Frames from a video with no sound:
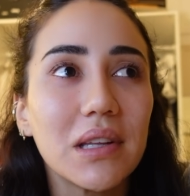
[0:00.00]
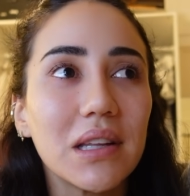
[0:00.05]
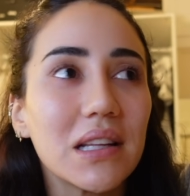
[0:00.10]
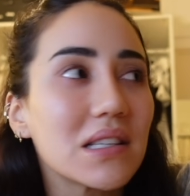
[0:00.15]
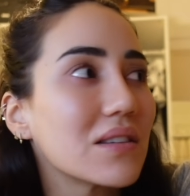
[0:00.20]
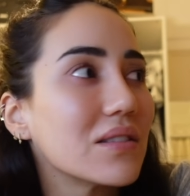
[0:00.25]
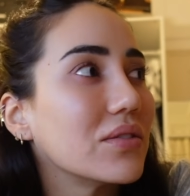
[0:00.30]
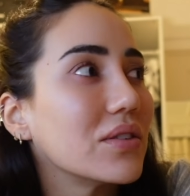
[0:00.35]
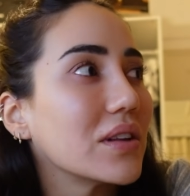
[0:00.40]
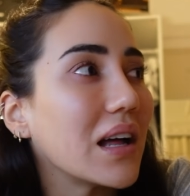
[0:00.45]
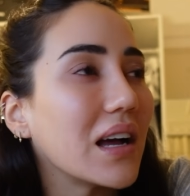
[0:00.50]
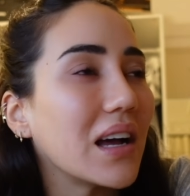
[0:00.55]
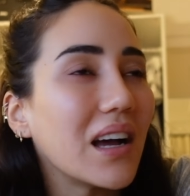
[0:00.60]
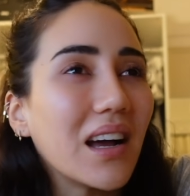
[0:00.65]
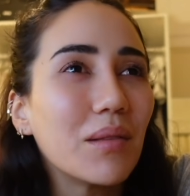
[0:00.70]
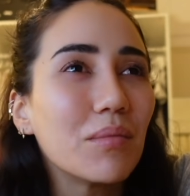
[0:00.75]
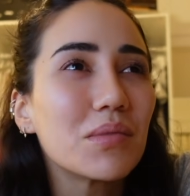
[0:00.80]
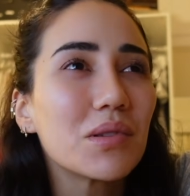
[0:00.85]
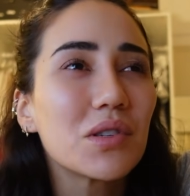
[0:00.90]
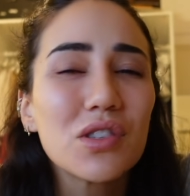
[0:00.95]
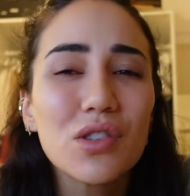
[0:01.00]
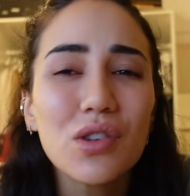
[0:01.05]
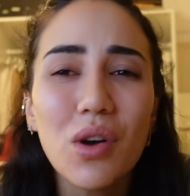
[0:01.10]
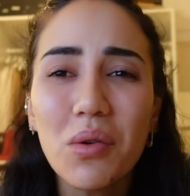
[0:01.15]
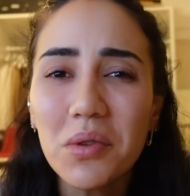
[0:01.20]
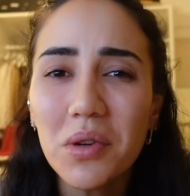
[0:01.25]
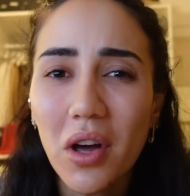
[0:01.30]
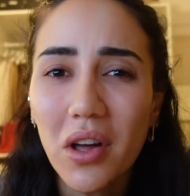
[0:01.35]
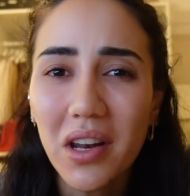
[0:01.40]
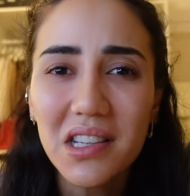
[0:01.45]
It doesn't feel, I'm so
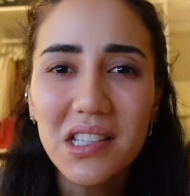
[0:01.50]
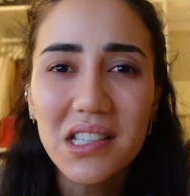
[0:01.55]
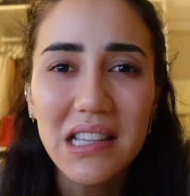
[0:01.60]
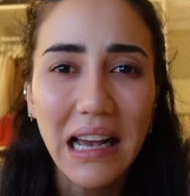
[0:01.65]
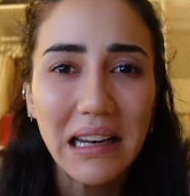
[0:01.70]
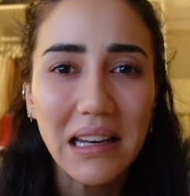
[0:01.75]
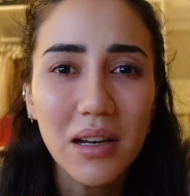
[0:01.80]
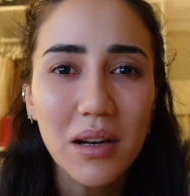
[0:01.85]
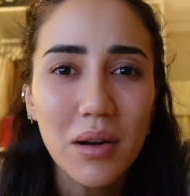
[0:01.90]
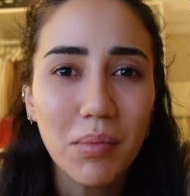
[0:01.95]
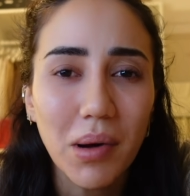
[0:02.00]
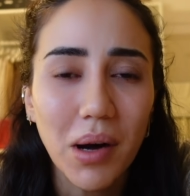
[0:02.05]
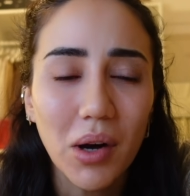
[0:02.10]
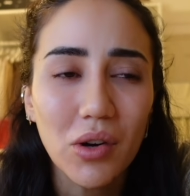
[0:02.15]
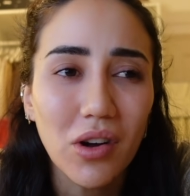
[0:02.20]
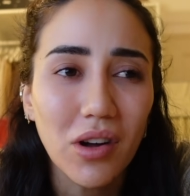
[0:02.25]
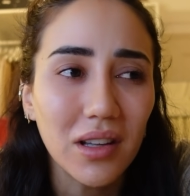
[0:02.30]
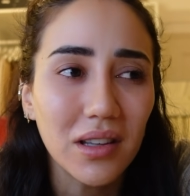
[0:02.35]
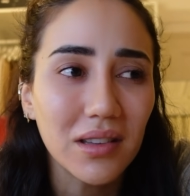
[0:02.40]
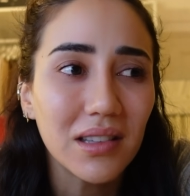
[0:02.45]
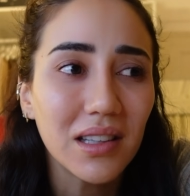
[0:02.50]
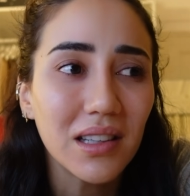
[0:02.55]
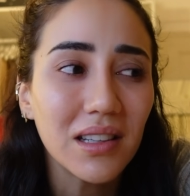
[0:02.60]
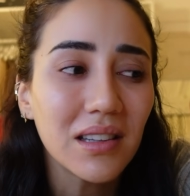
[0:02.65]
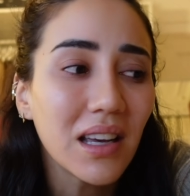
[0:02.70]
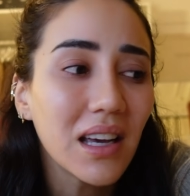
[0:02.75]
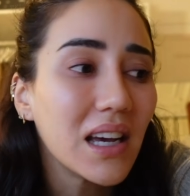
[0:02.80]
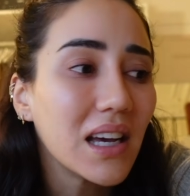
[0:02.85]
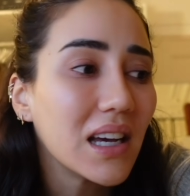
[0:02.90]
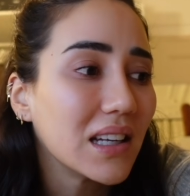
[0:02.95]
not excited about content
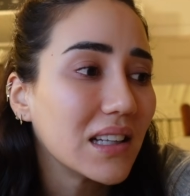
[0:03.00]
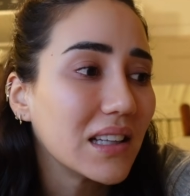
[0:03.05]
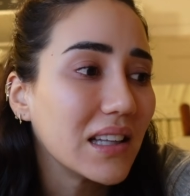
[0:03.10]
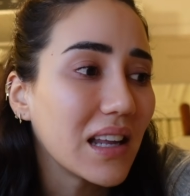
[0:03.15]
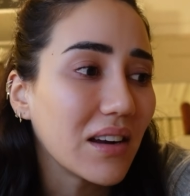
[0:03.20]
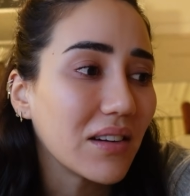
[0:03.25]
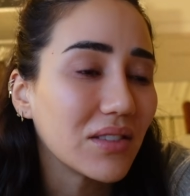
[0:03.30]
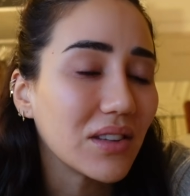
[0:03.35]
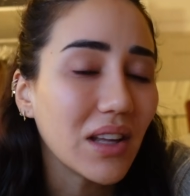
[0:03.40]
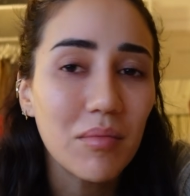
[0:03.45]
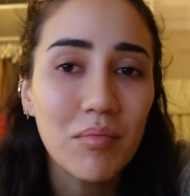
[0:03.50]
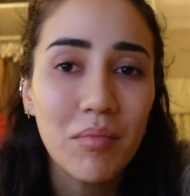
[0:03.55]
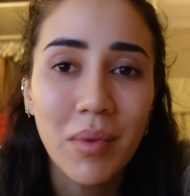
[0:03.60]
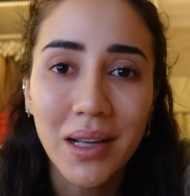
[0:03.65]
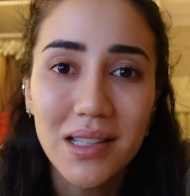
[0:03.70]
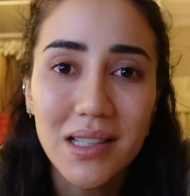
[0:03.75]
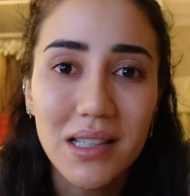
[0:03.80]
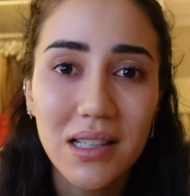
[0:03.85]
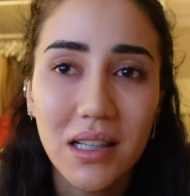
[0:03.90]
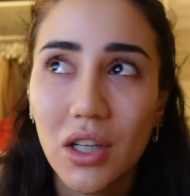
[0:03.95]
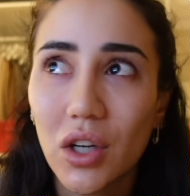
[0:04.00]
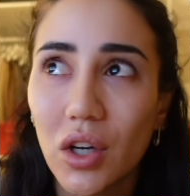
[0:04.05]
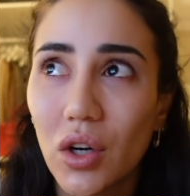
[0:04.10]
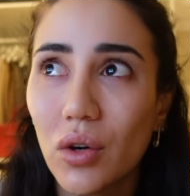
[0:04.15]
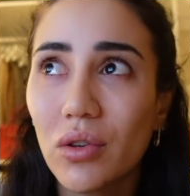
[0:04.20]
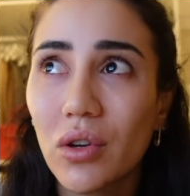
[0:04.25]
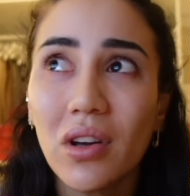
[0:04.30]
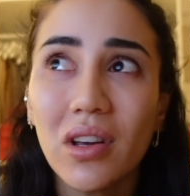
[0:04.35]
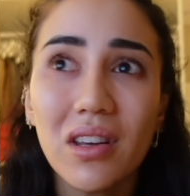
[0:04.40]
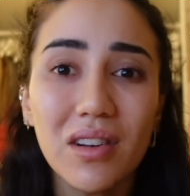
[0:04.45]
that I've done months ago.
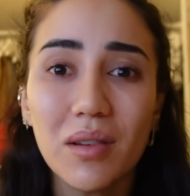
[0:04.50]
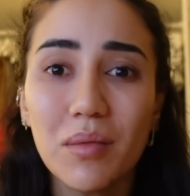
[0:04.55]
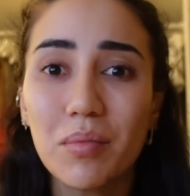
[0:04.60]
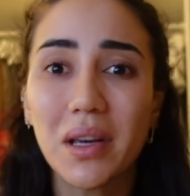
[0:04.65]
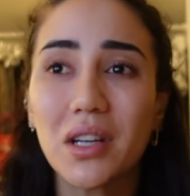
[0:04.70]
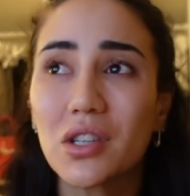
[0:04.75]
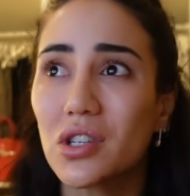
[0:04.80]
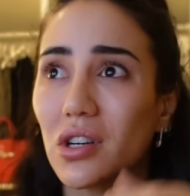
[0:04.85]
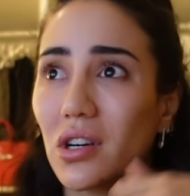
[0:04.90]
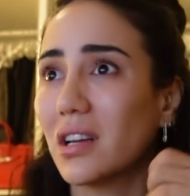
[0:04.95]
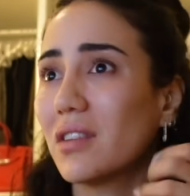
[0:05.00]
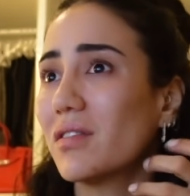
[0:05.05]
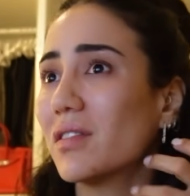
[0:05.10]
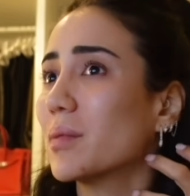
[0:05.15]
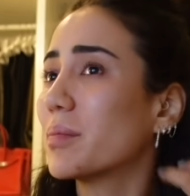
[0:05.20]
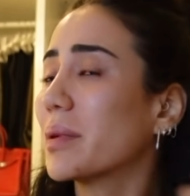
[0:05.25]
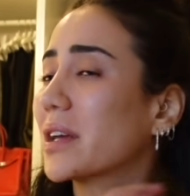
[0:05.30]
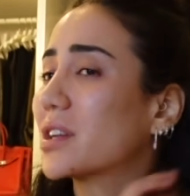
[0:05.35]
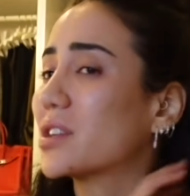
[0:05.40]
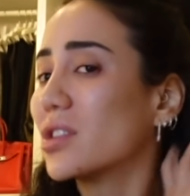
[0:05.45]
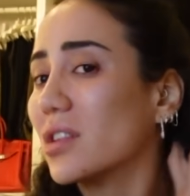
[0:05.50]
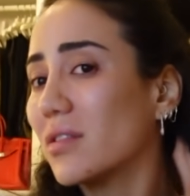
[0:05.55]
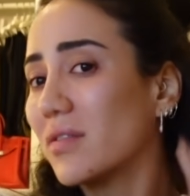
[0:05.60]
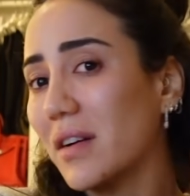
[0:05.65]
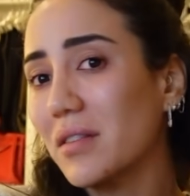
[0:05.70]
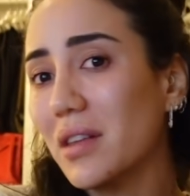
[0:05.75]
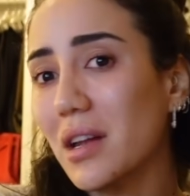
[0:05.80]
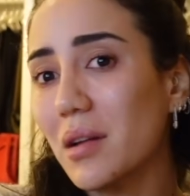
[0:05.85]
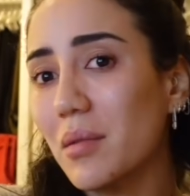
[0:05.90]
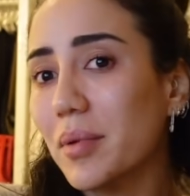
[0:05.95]
Not even a picture, even a picture. If
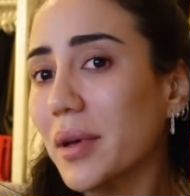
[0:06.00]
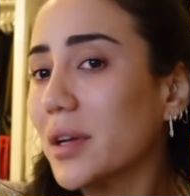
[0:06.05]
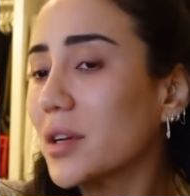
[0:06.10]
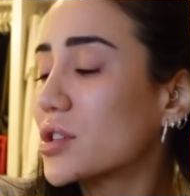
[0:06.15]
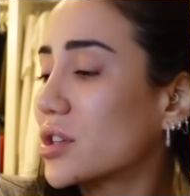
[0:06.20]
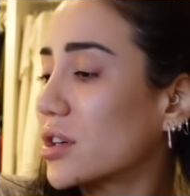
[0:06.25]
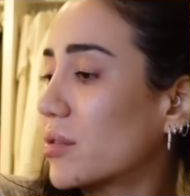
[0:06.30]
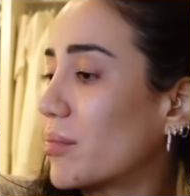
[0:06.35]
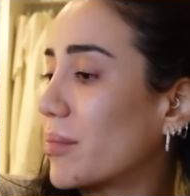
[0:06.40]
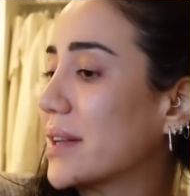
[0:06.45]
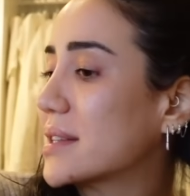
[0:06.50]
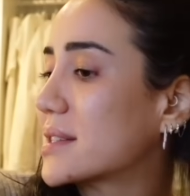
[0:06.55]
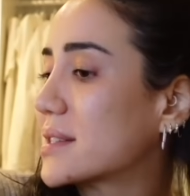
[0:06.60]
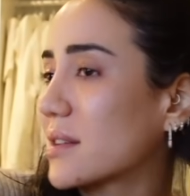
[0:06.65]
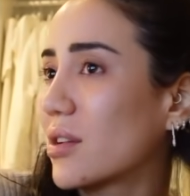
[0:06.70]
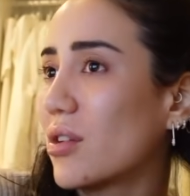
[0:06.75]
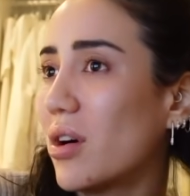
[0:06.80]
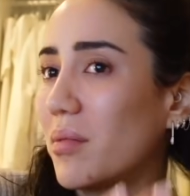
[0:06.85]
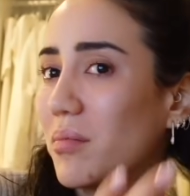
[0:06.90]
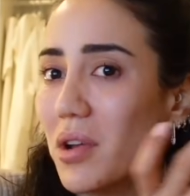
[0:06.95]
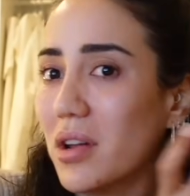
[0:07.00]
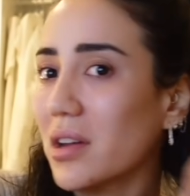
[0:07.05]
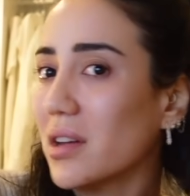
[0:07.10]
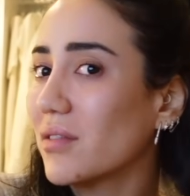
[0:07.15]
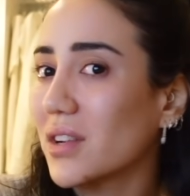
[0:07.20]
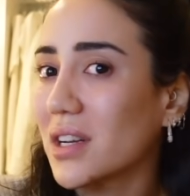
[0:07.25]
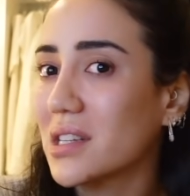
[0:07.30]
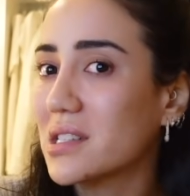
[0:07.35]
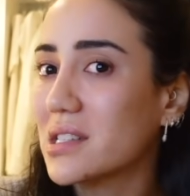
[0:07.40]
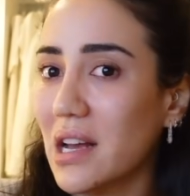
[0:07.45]
I've done a picture months ago, I'm not
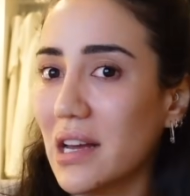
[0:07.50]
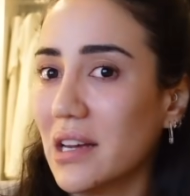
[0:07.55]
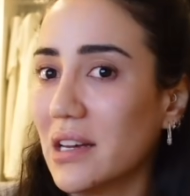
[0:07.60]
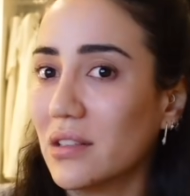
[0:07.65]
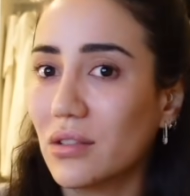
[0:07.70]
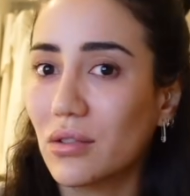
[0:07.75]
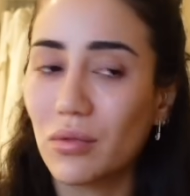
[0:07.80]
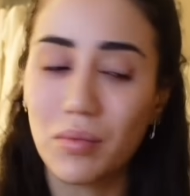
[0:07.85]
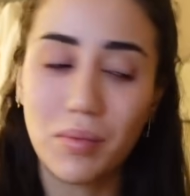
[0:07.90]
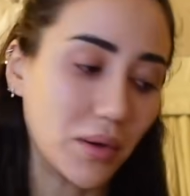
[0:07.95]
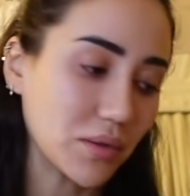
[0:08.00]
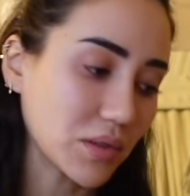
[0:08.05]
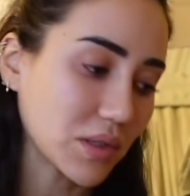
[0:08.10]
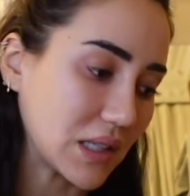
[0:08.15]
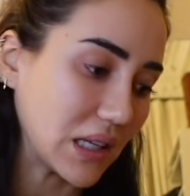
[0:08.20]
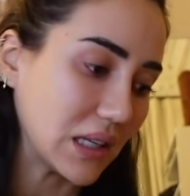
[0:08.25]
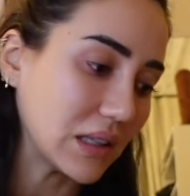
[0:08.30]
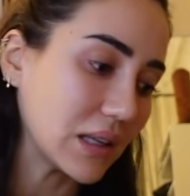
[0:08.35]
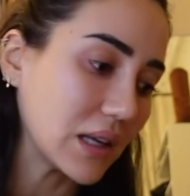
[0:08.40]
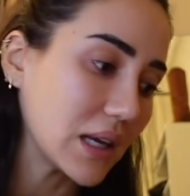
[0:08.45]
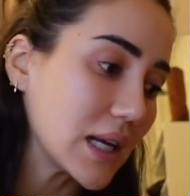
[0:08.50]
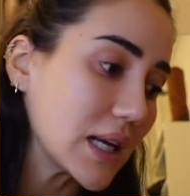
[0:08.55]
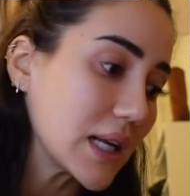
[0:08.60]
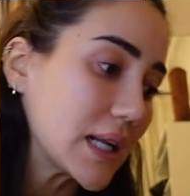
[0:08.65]
even excited to post it.